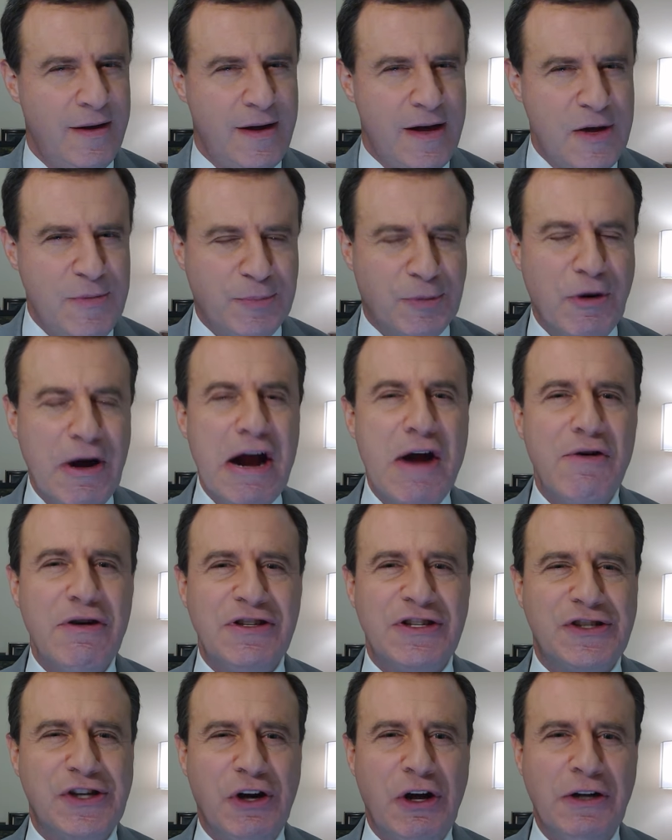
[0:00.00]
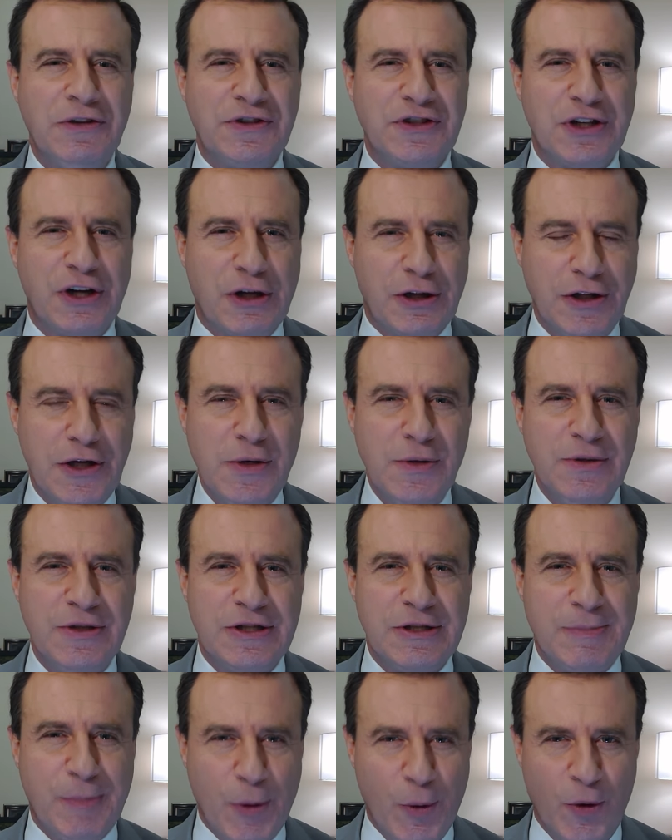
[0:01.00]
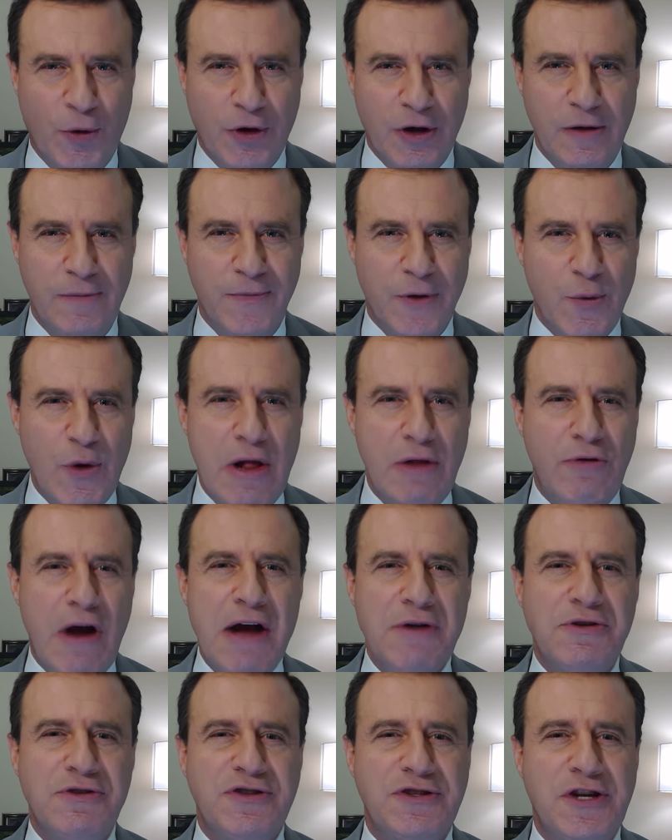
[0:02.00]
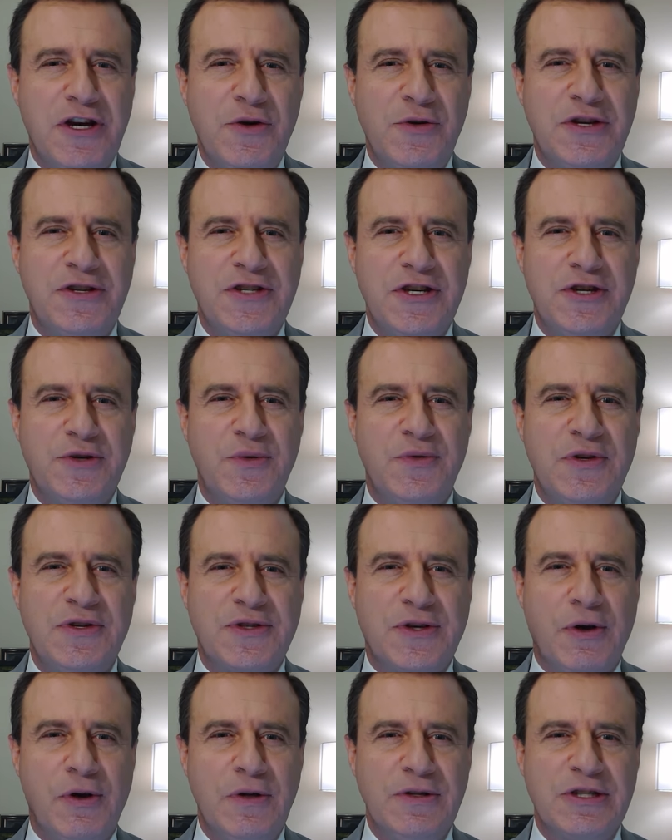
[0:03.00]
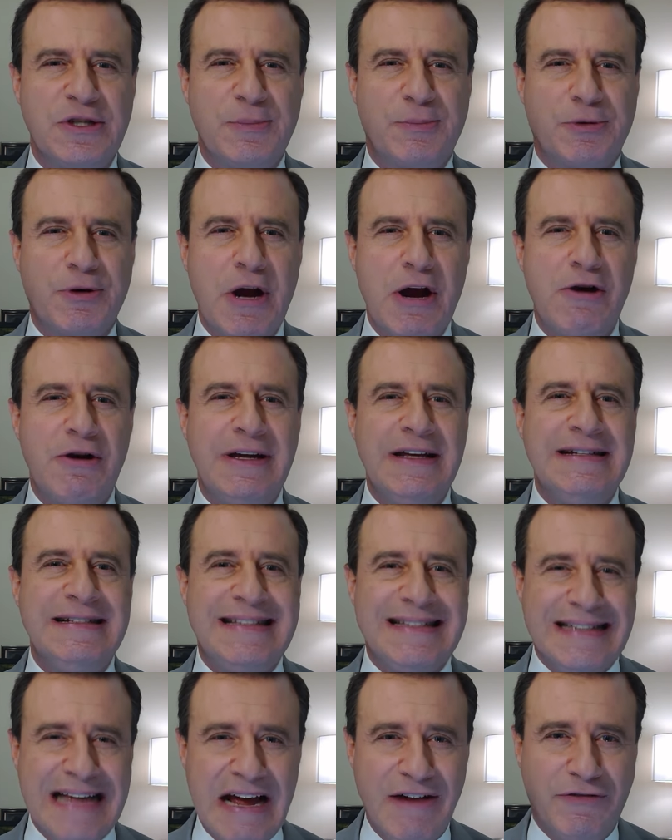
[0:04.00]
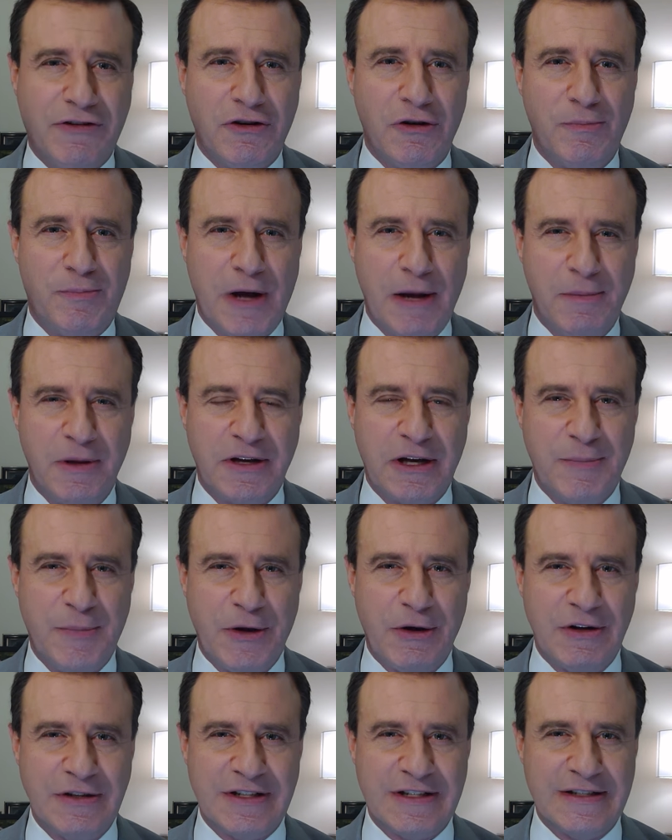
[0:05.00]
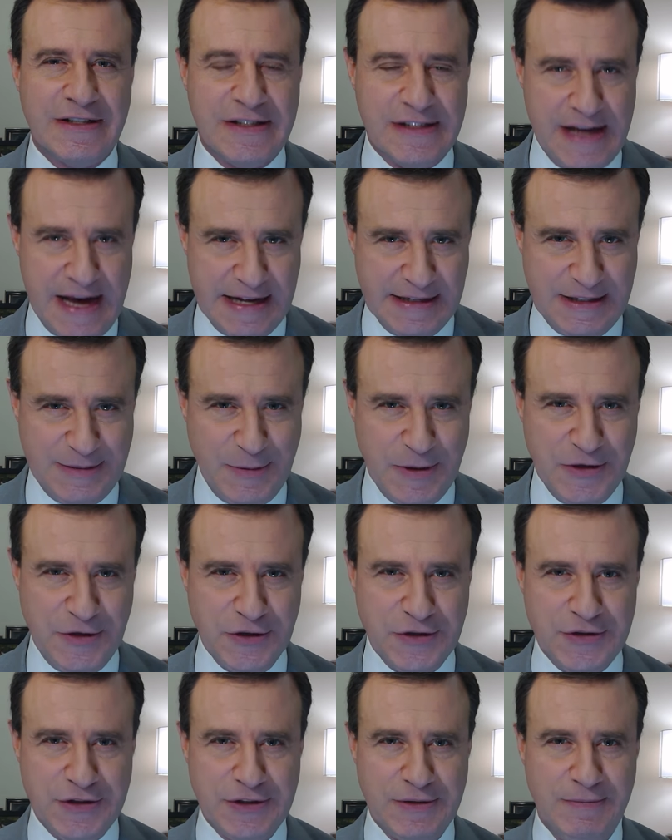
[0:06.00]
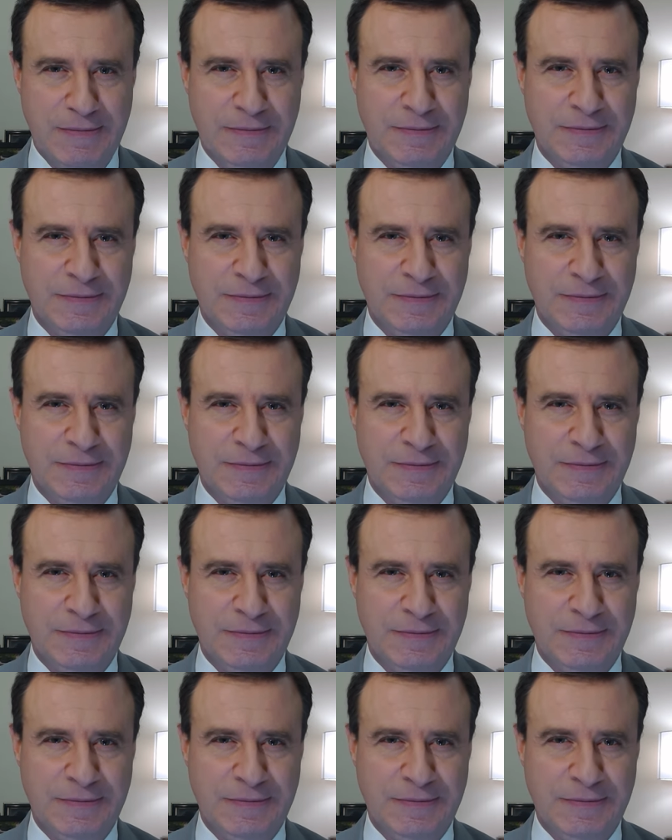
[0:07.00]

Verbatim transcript: A prayer assault to close the portal. Well, Roger Stone has issued these calls to prayer in several public appearances and speeches.